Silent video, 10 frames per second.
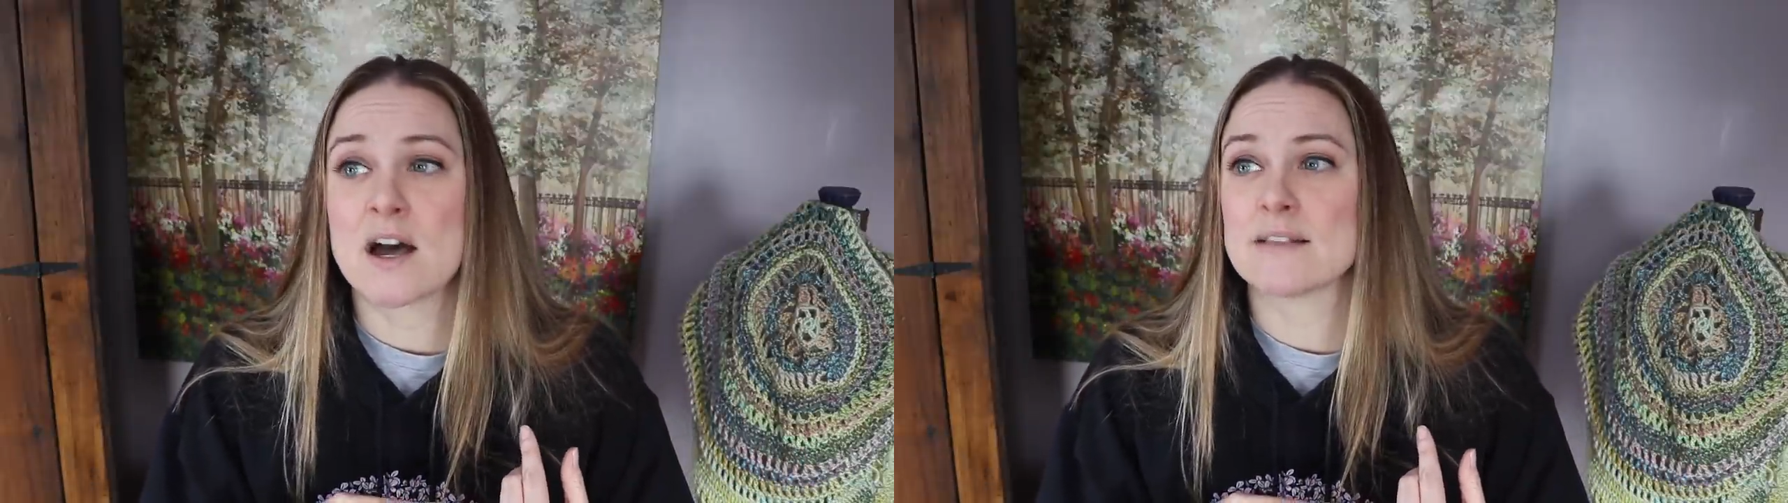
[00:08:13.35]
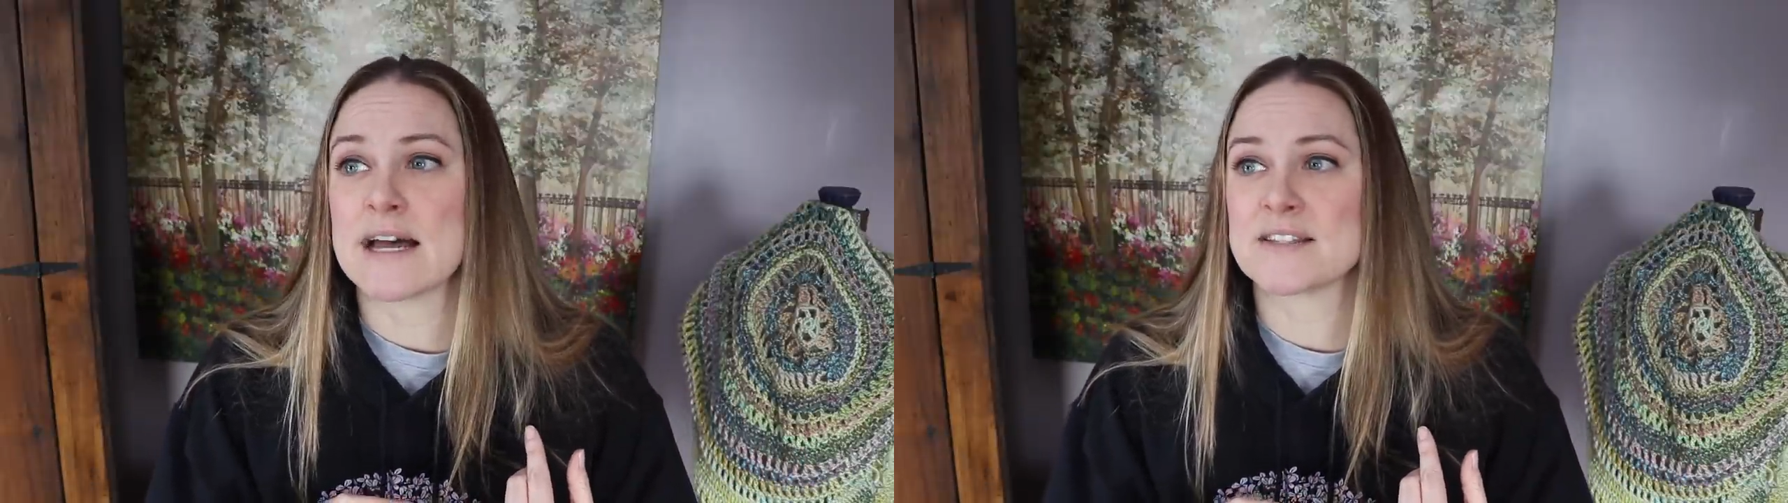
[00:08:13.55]

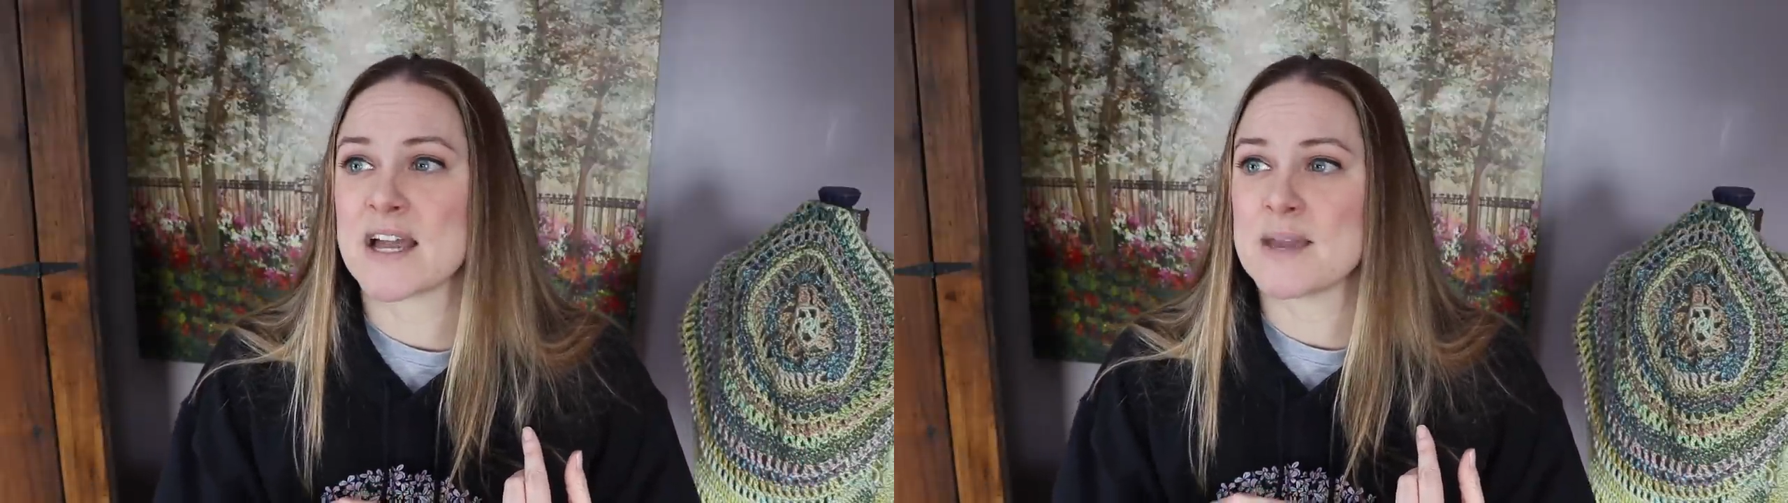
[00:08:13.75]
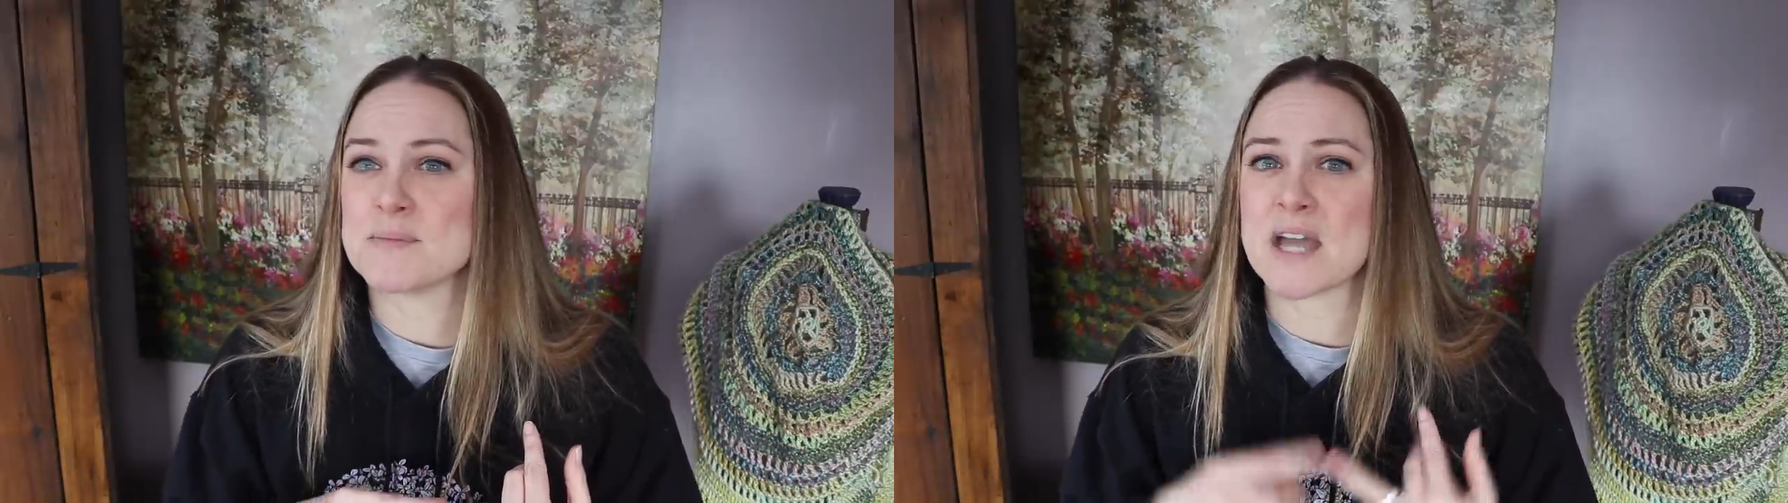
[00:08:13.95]
A lot of
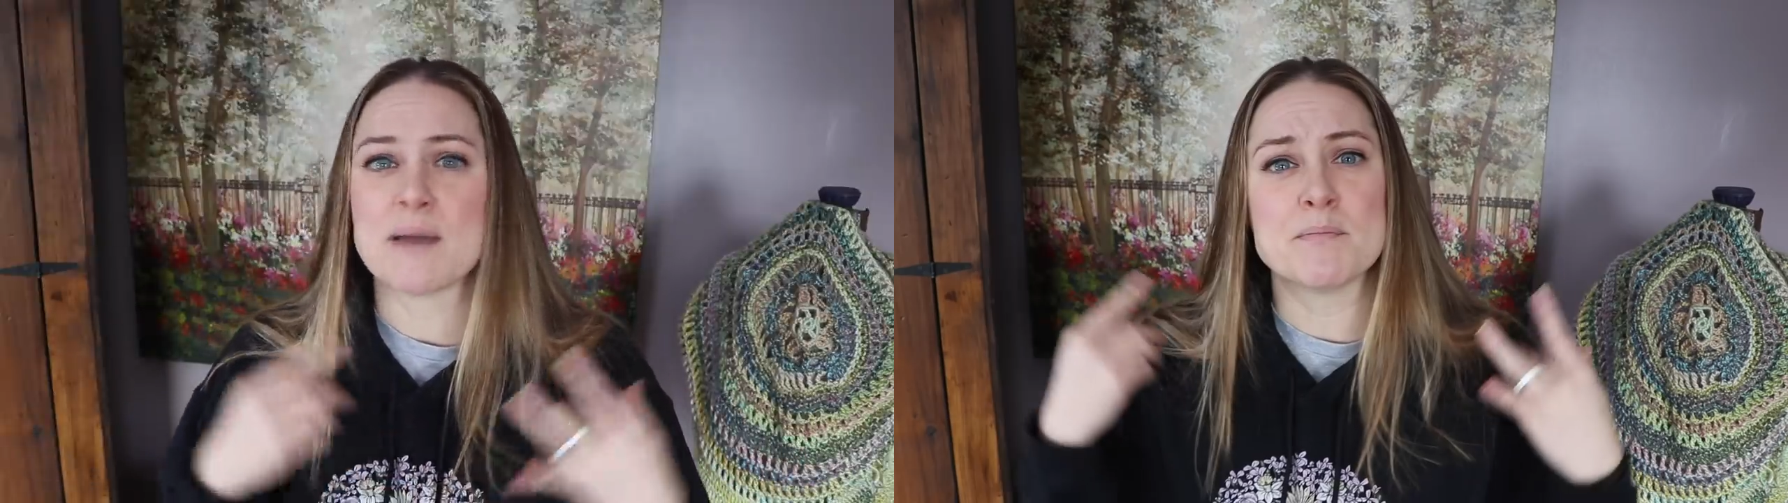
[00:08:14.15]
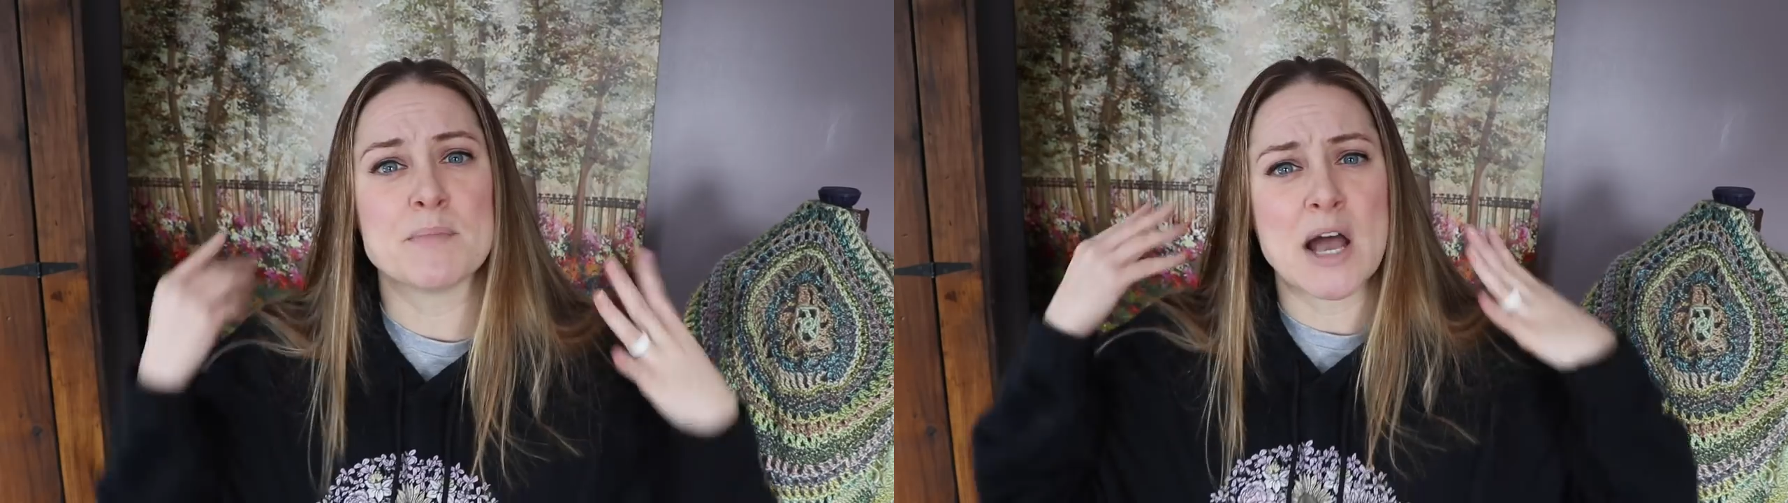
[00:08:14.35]
times
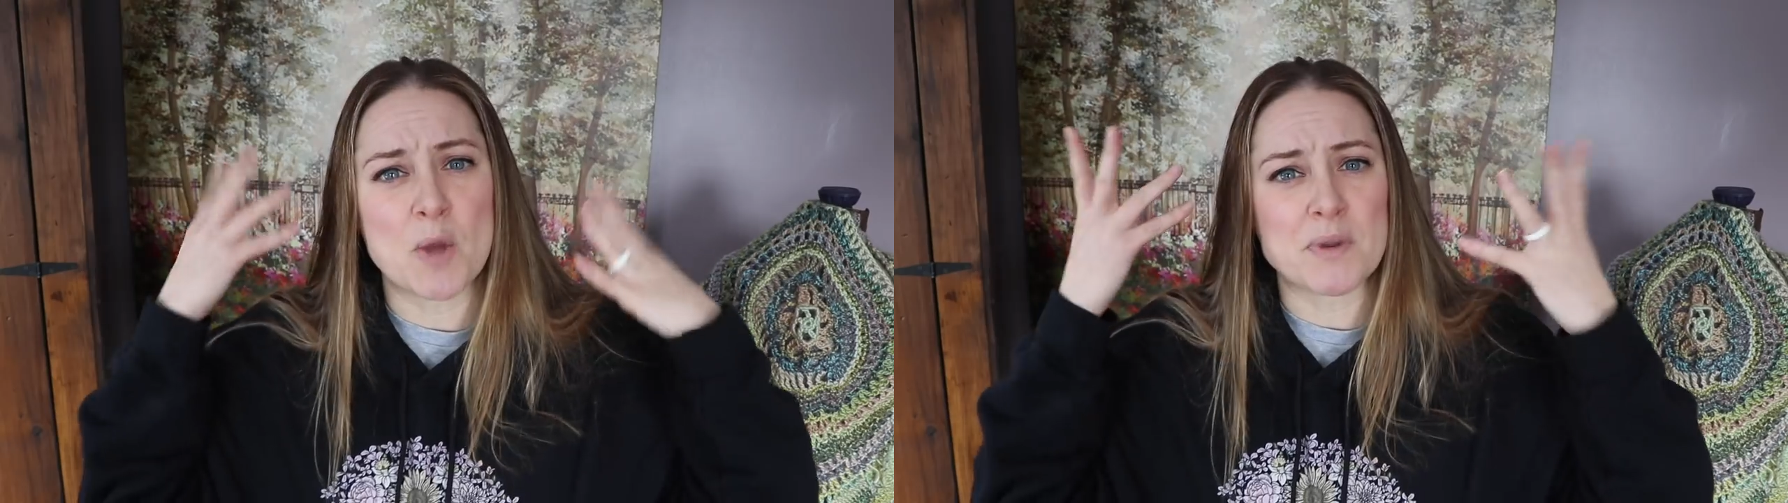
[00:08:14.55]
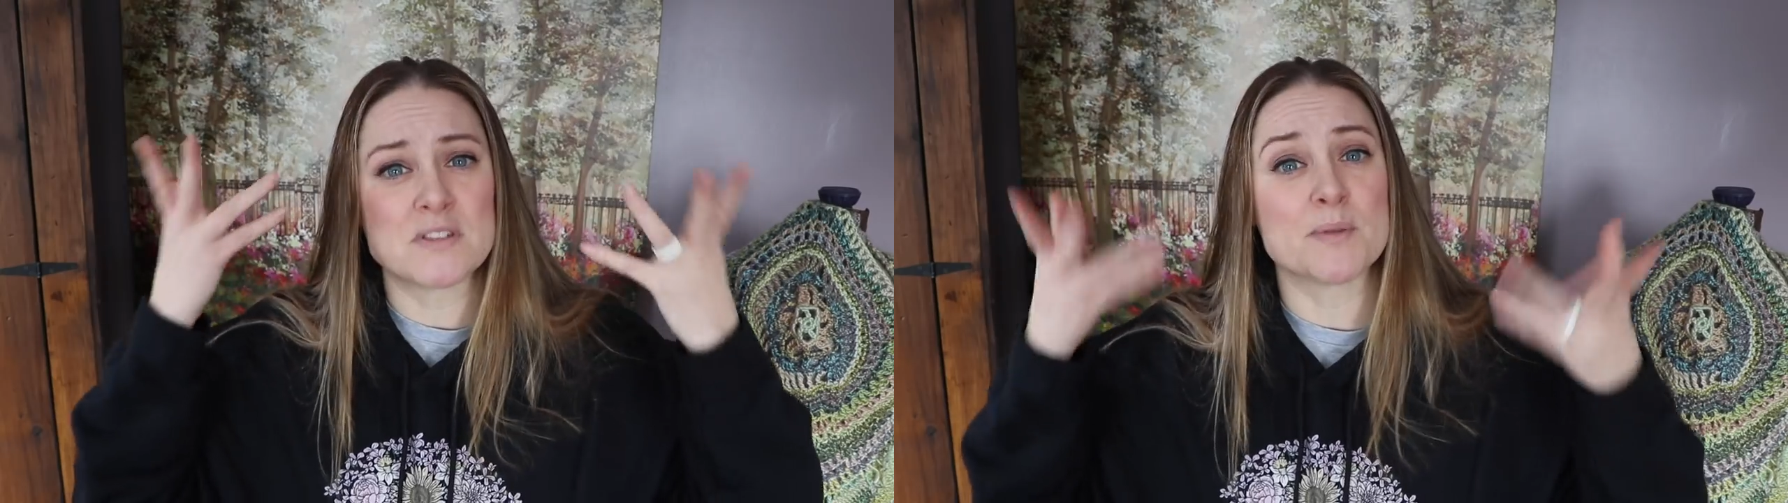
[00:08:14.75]
I'm helping